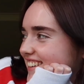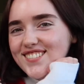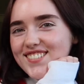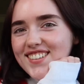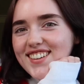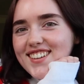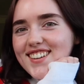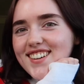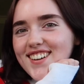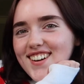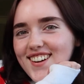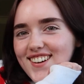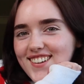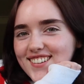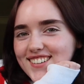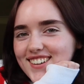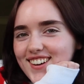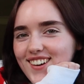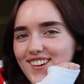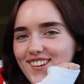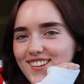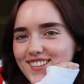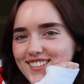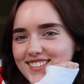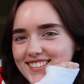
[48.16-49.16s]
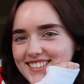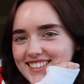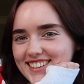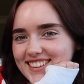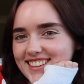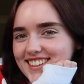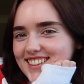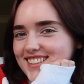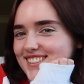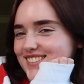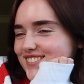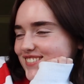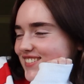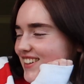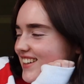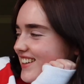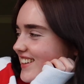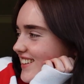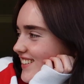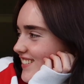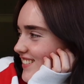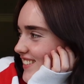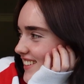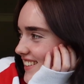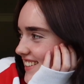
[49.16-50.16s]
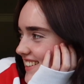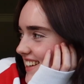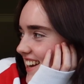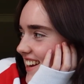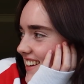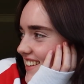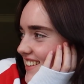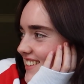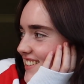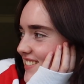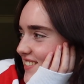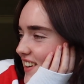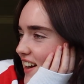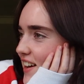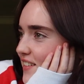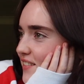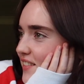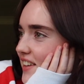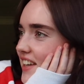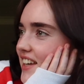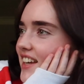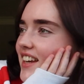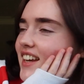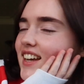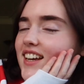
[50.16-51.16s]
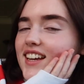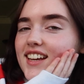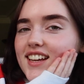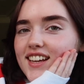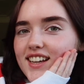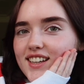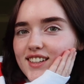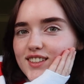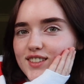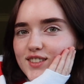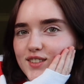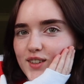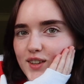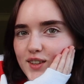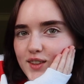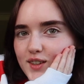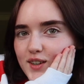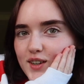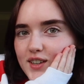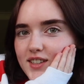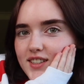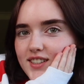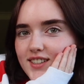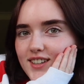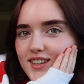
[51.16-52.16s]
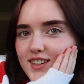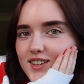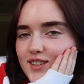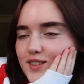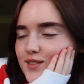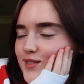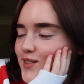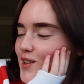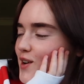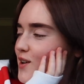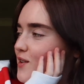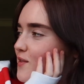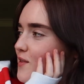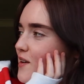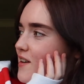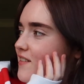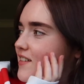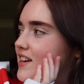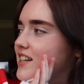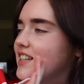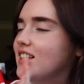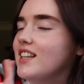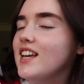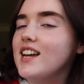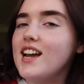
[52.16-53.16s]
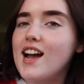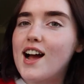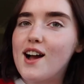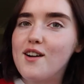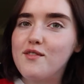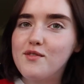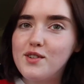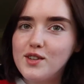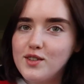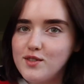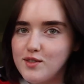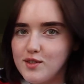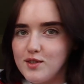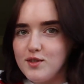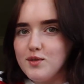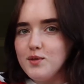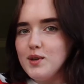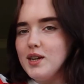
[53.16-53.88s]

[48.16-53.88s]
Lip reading: We are on holiday this week with Danny's family, so I thought I'd start a new vlog. We're already like halfway through the